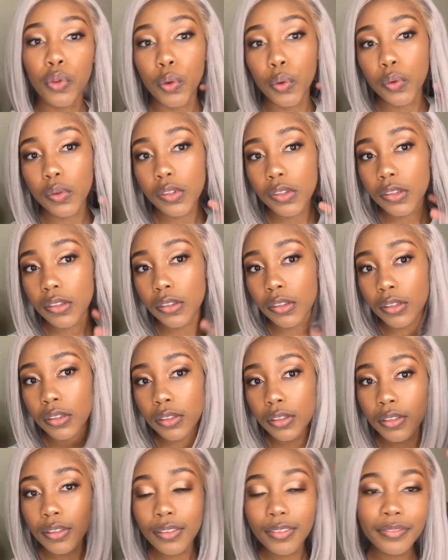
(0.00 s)
those.
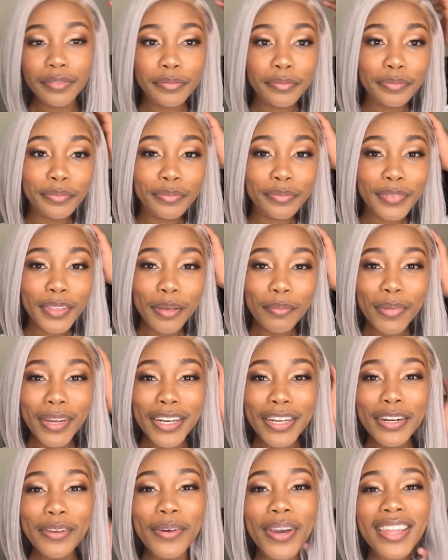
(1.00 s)
But
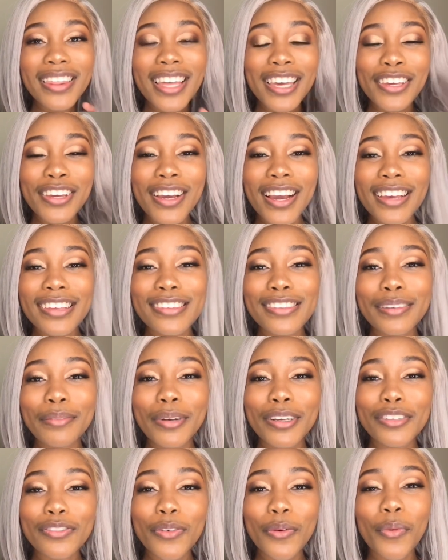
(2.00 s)
anyway, thank you guys so
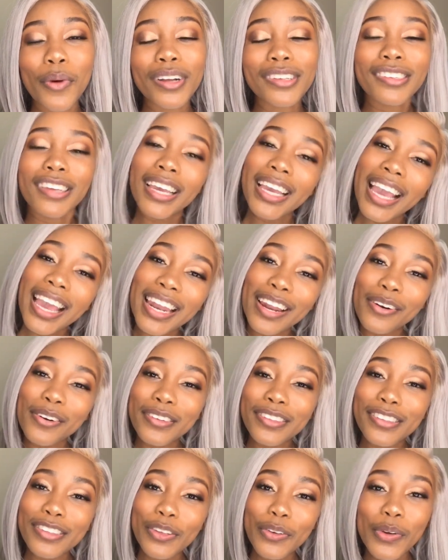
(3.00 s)
much for watching, and
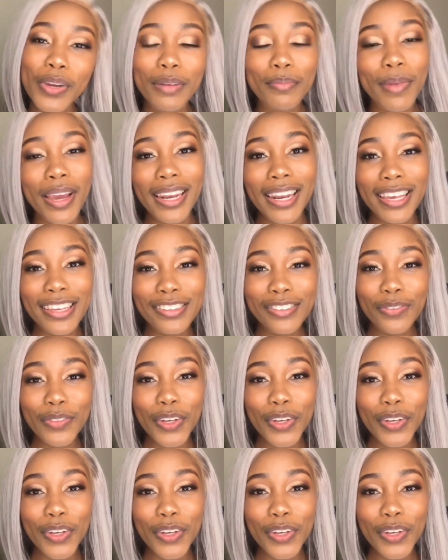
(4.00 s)
I'll see you in my next